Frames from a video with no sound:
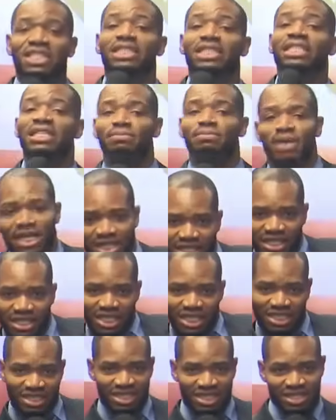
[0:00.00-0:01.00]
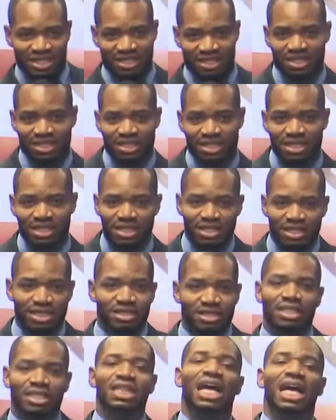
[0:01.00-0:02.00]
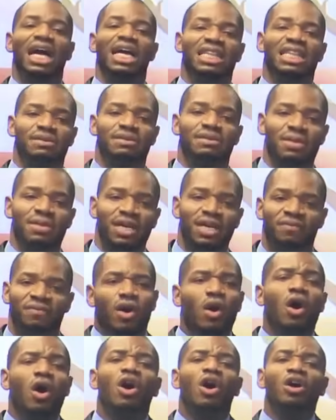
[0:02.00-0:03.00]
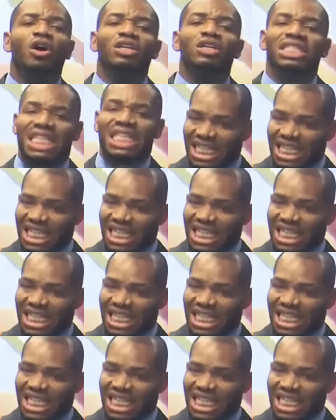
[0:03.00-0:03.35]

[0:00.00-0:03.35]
it's real Bunny that is dancing the real animal. All